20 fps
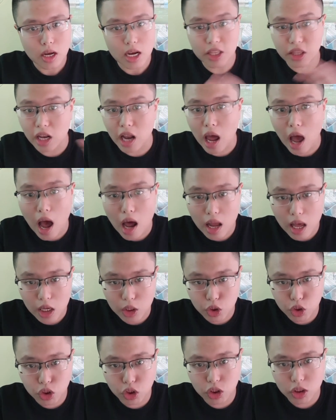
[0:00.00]
in the
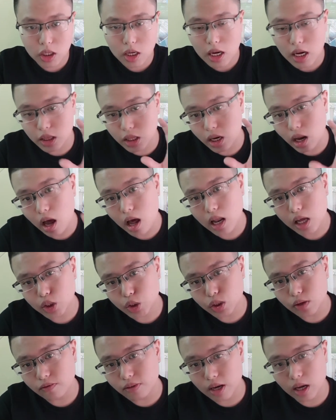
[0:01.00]

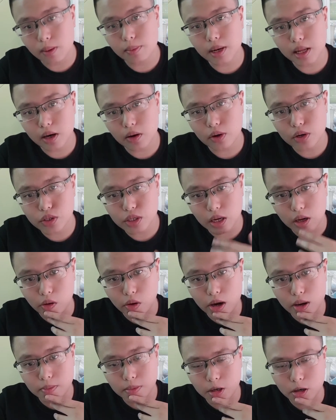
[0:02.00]
knowledge of vocabularies and
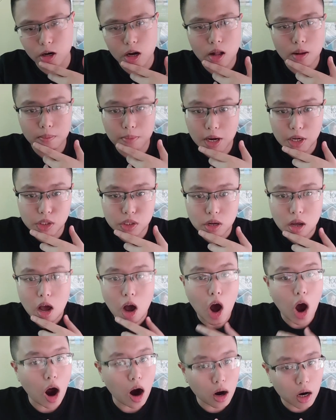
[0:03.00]
grammar, but
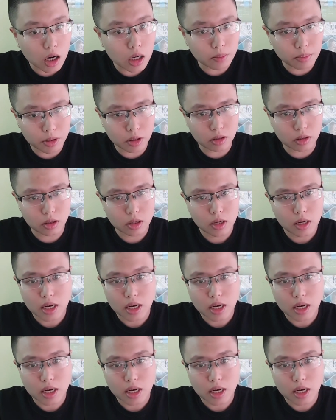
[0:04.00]
horrible.